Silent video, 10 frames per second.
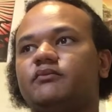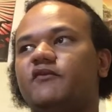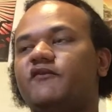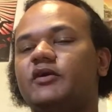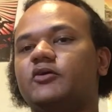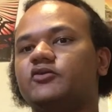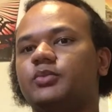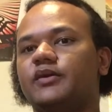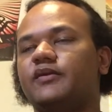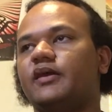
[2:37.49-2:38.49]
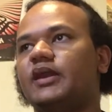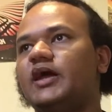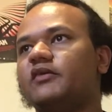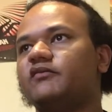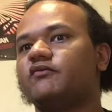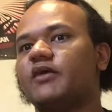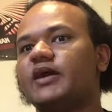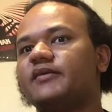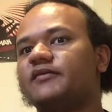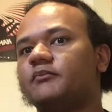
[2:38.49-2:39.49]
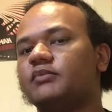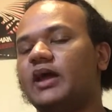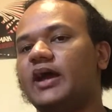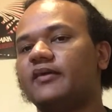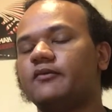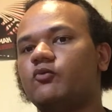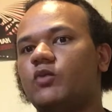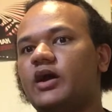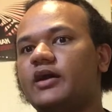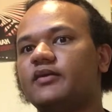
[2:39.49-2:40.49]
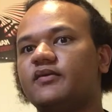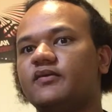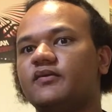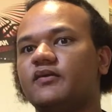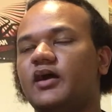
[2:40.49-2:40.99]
filled with a lot of reds and blacks and whites